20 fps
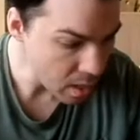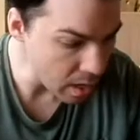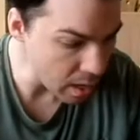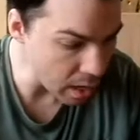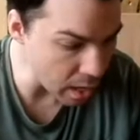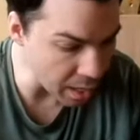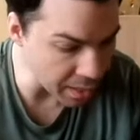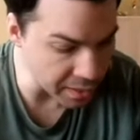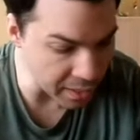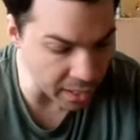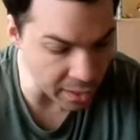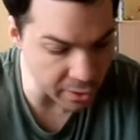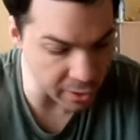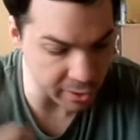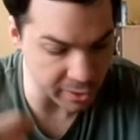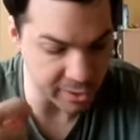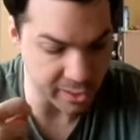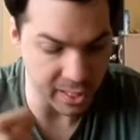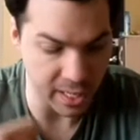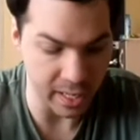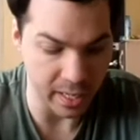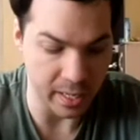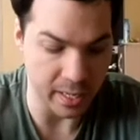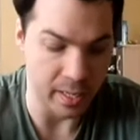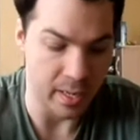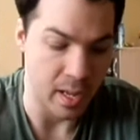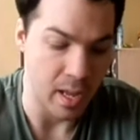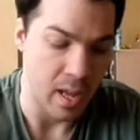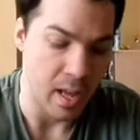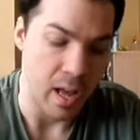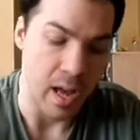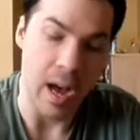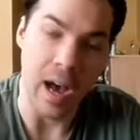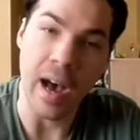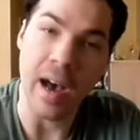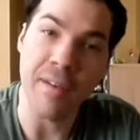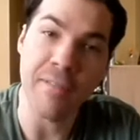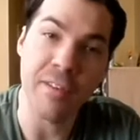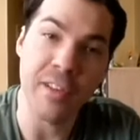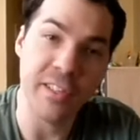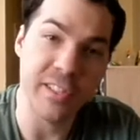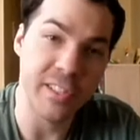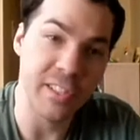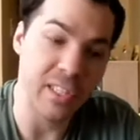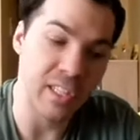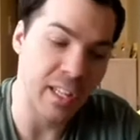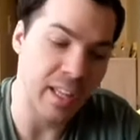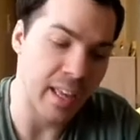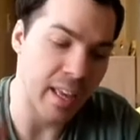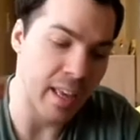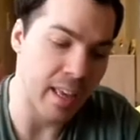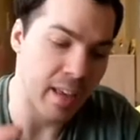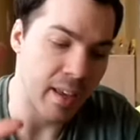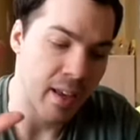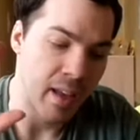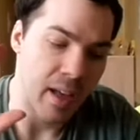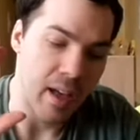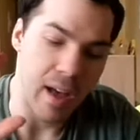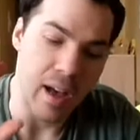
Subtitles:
Another scene. Obviously,